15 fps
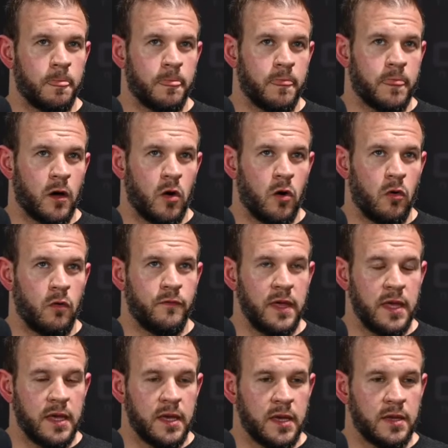the whole
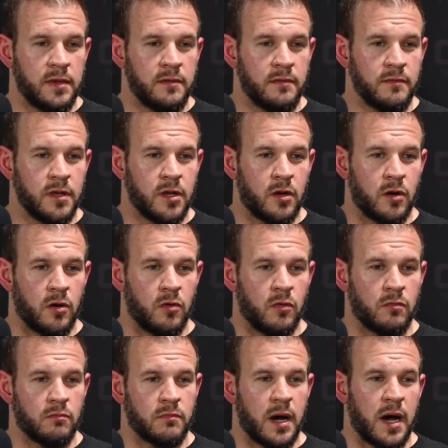vegan,
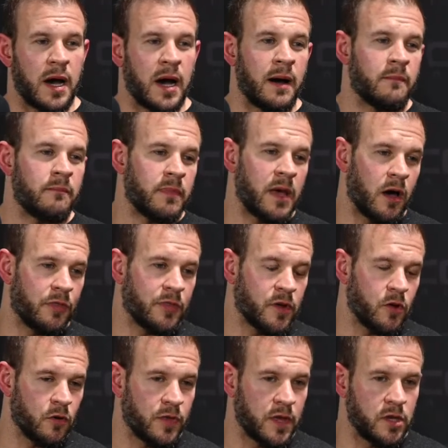I'm
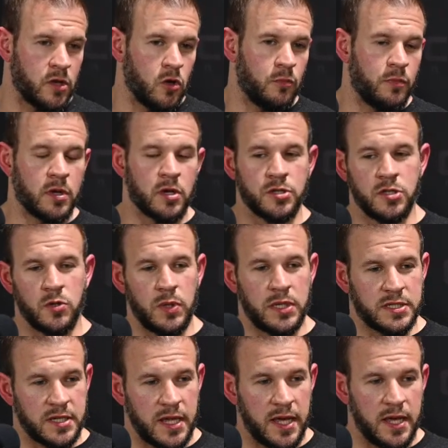healthier than you because you eat
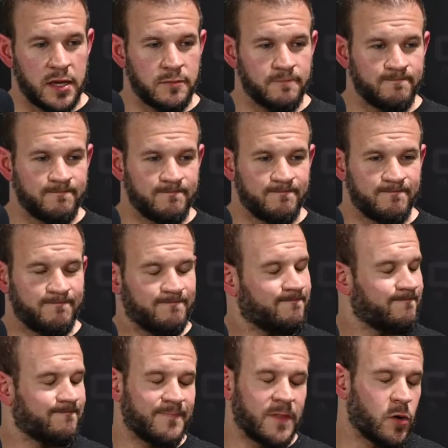steak.
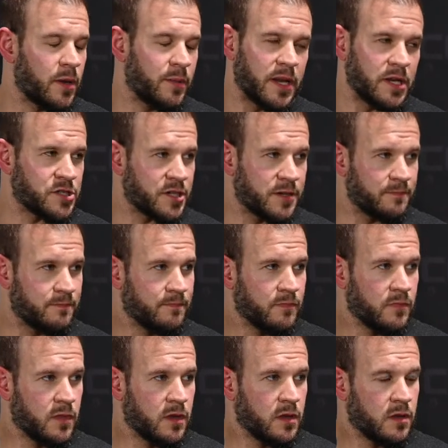Don't give me that shit.
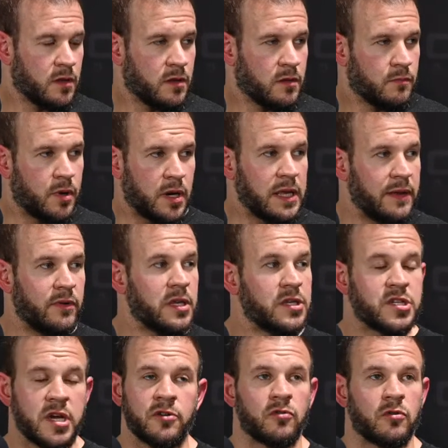But even in
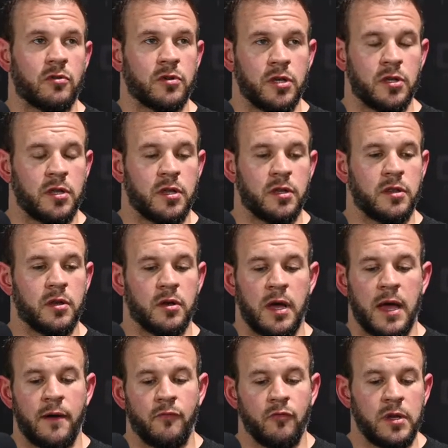general,
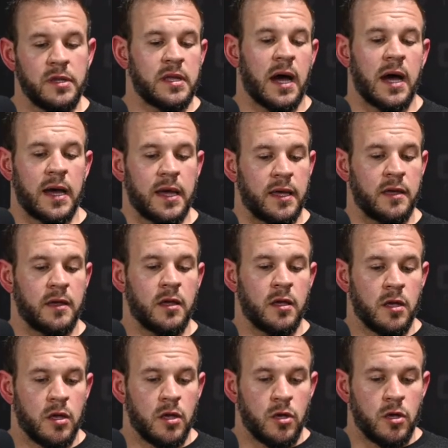every diet,
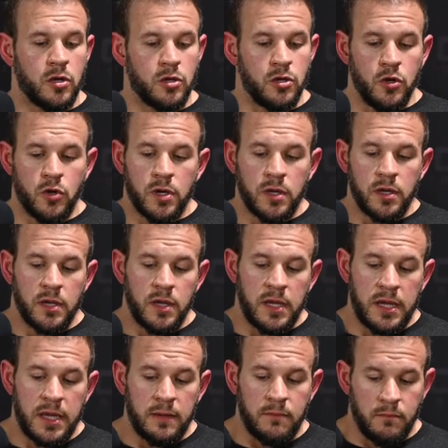you can
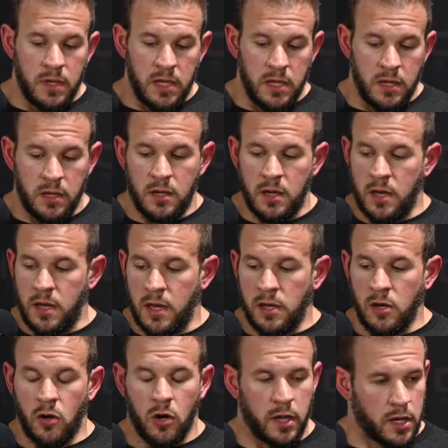eat meat,
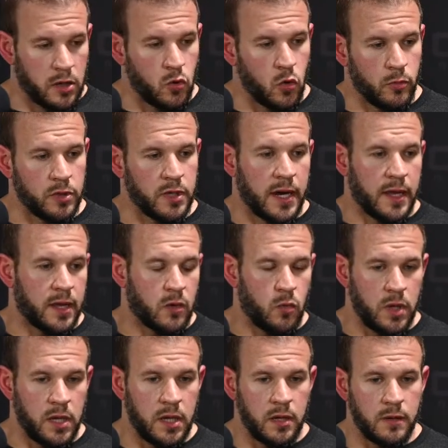like a normal diet like we
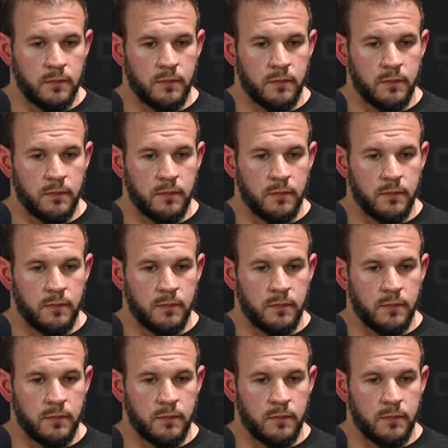eat,